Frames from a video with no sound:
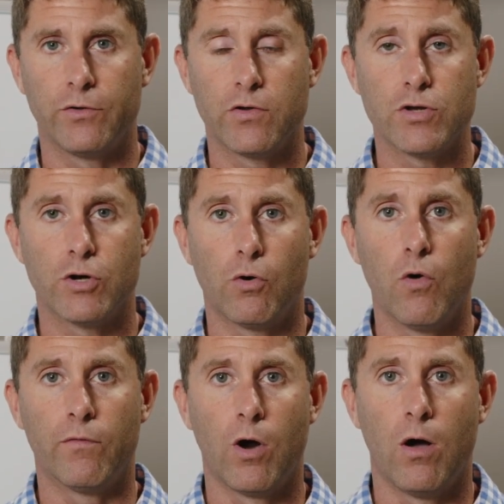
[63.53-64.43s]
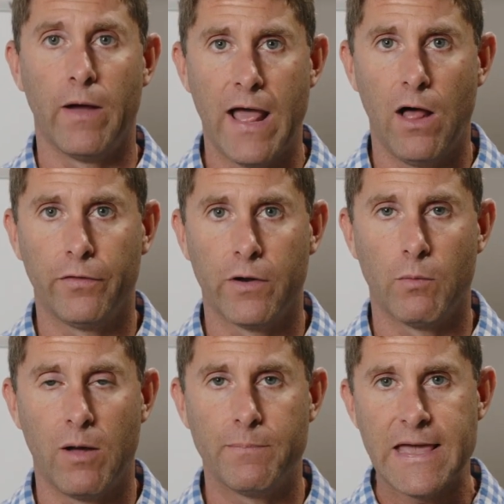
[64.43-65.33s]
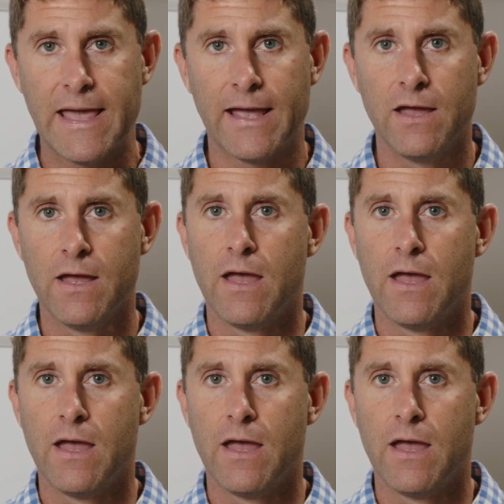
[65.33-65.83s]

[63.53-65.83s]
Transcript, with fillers: to your overall health and well-being.